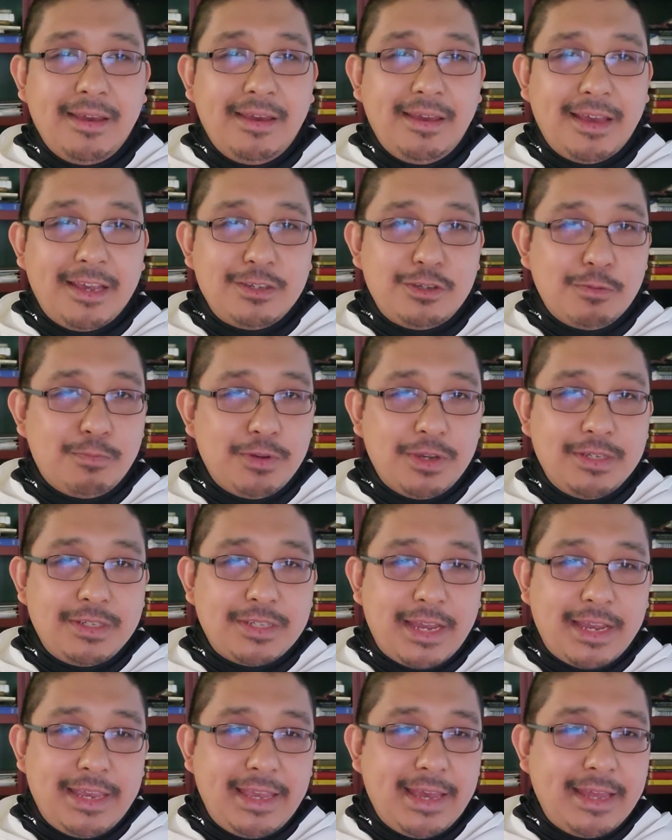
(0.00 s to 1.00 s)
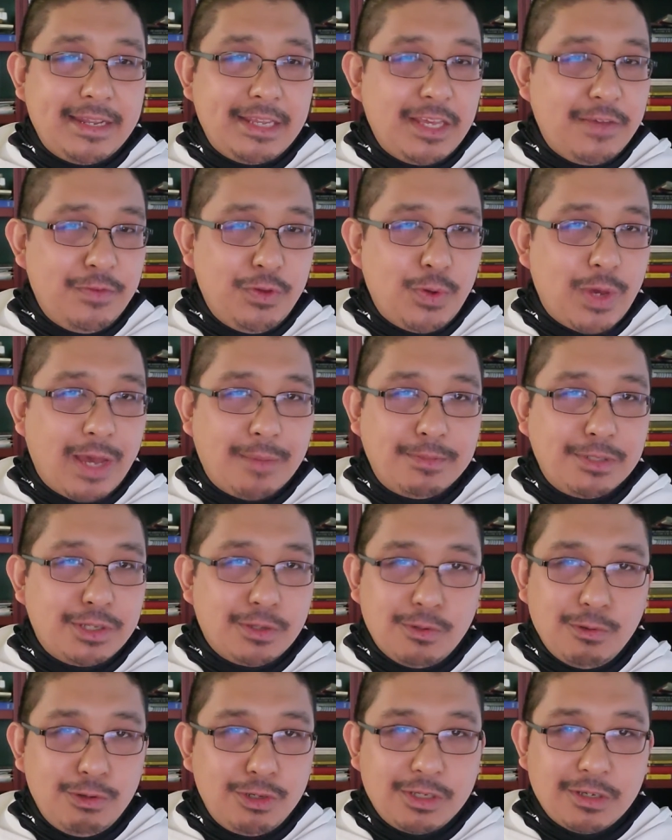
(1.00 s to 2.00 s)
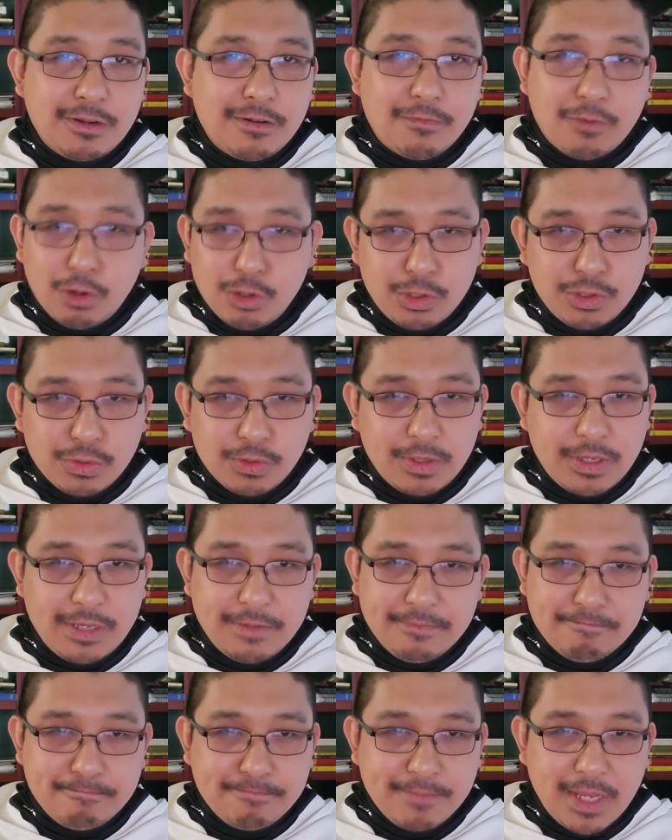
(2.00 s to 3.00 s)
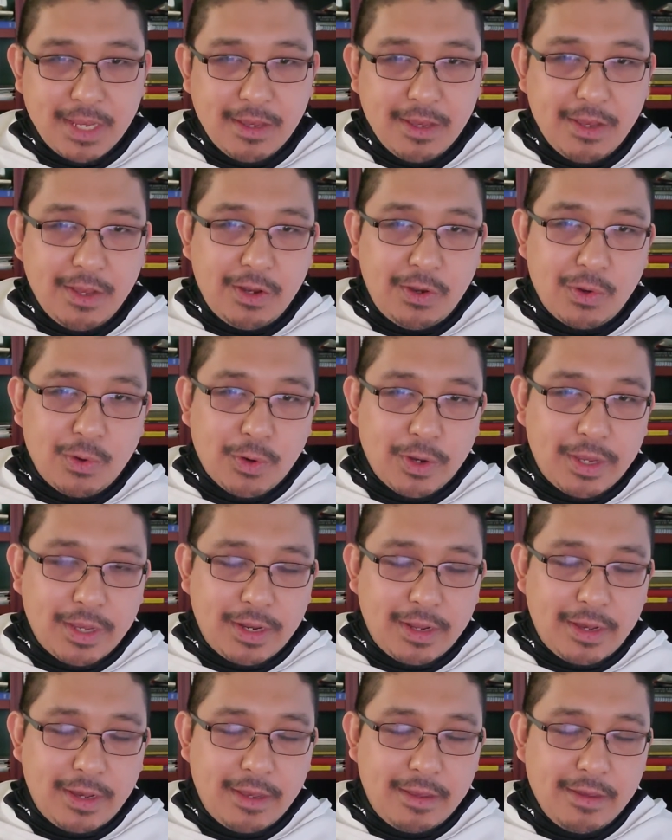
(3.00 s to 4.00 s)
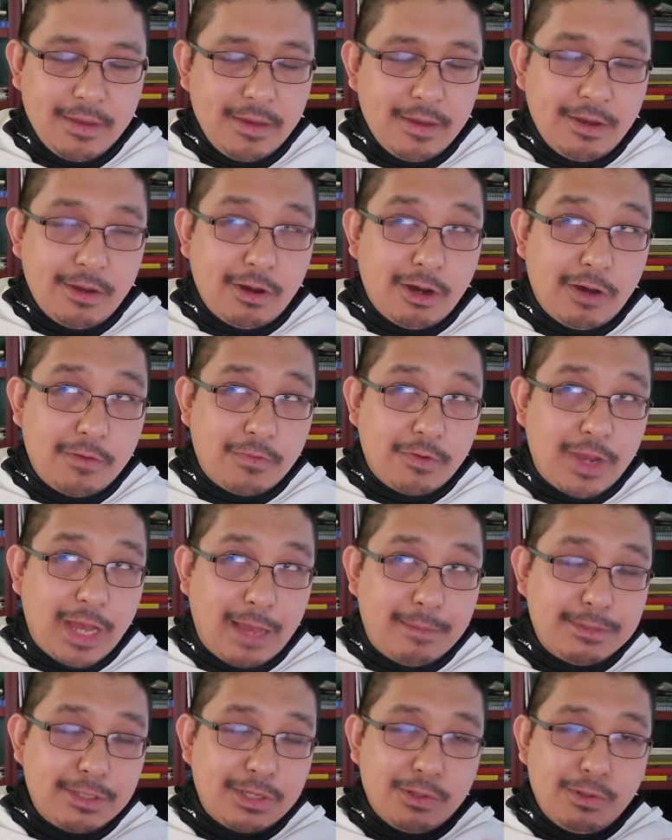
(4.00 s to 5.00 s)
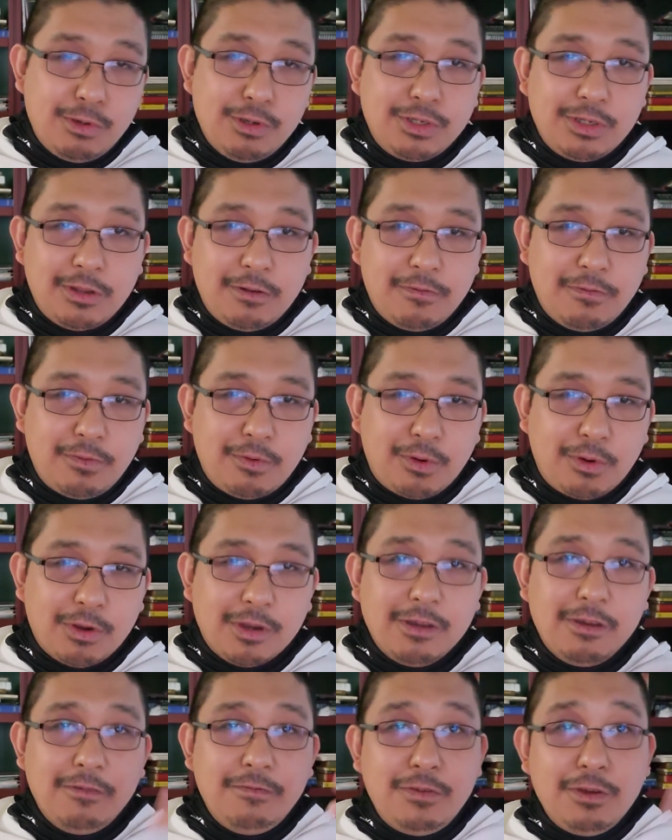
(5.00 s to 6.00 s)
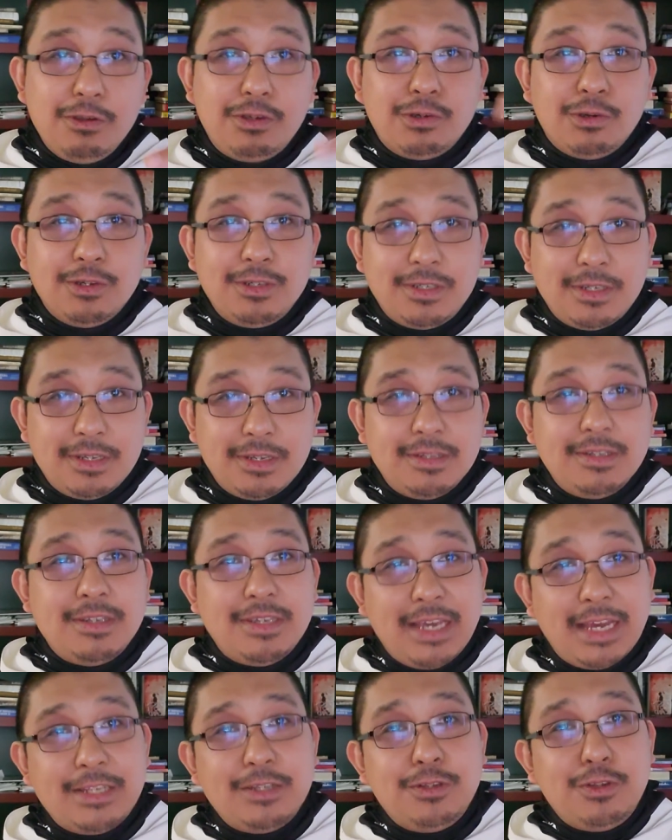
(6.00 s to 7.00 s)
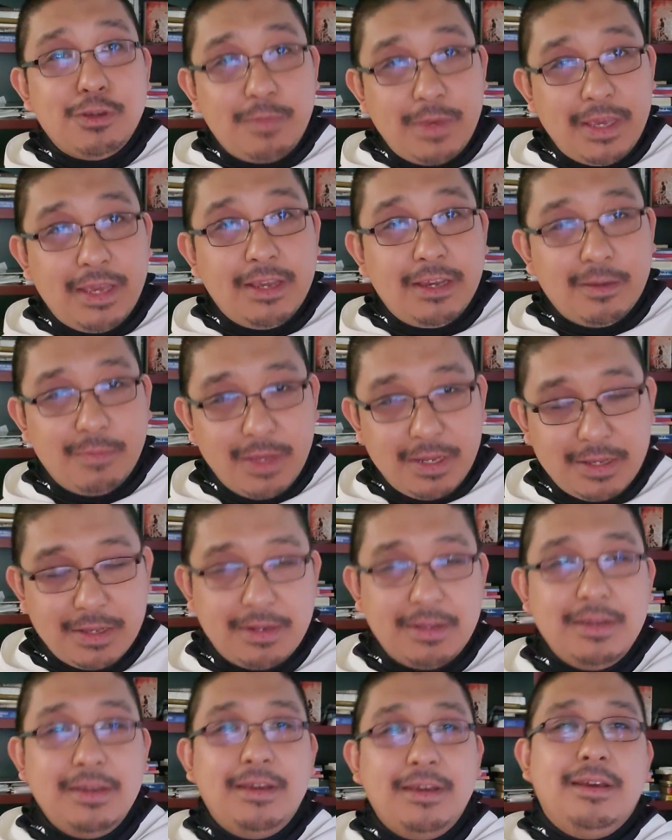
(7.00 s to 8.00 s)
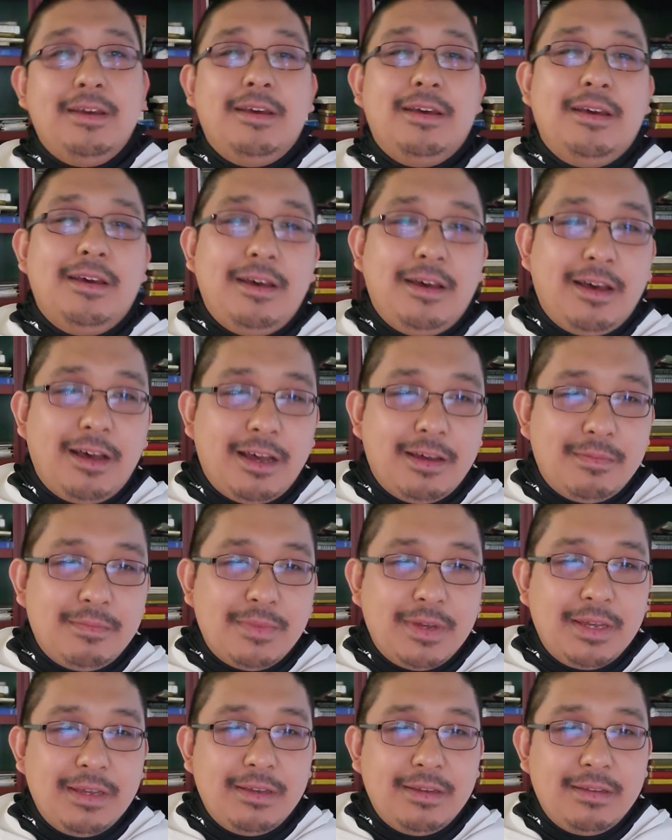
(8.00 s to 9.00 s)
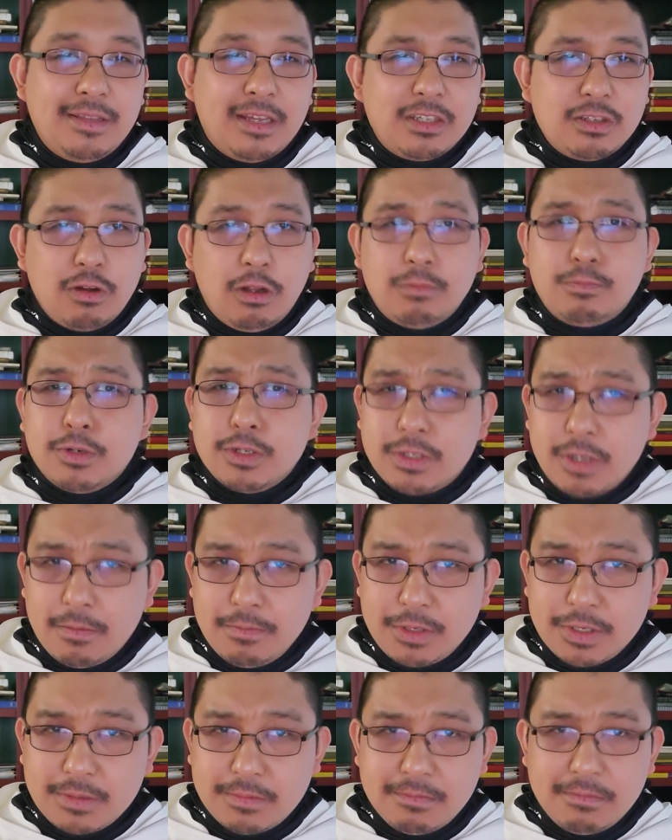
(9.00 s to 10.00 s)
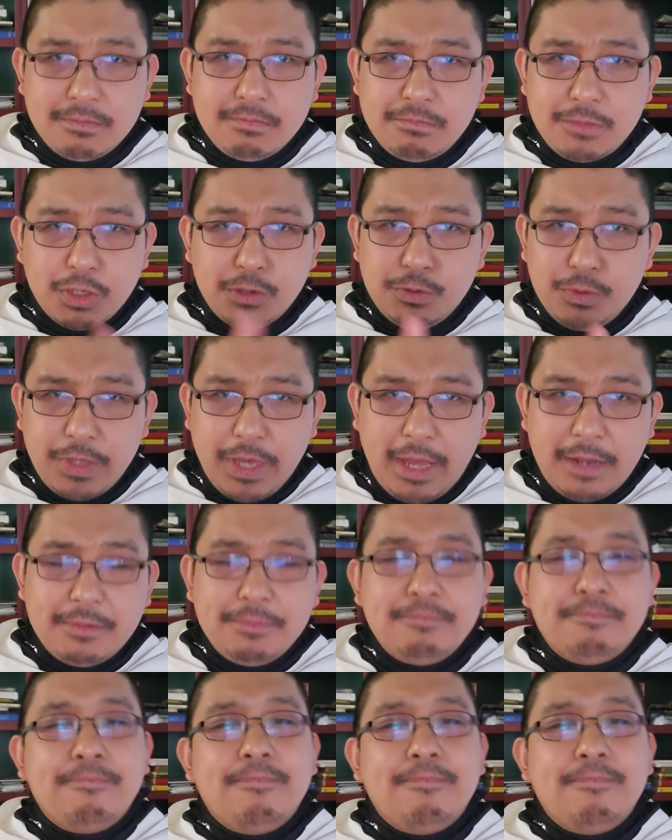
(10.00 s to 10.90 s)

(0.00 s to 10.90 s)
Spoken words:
As your priest, I can't give you absolution virtually, nor can I offer absolution for future sins yet to be committed. That's called presumption. Don't do that.